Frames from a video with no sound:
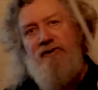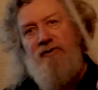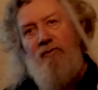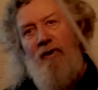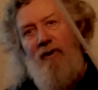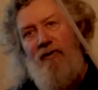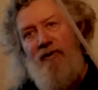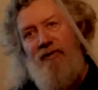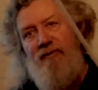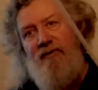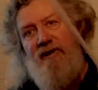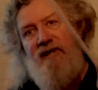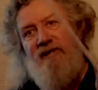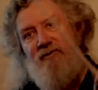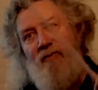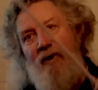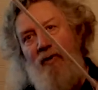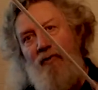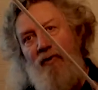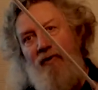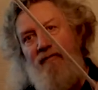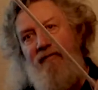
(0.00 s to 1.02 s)
square root of 3,
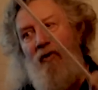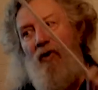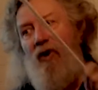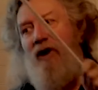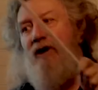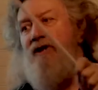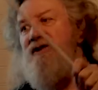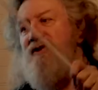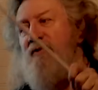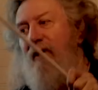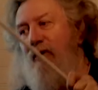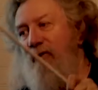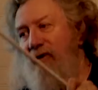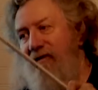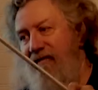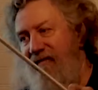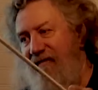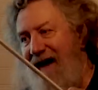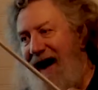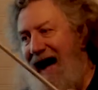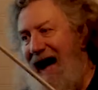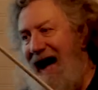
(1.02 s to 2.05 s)
square root of 4, square root of
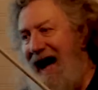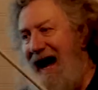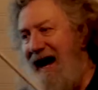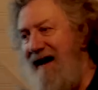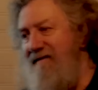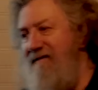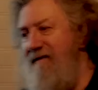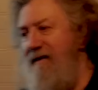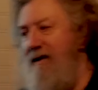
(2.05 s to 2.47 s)
5.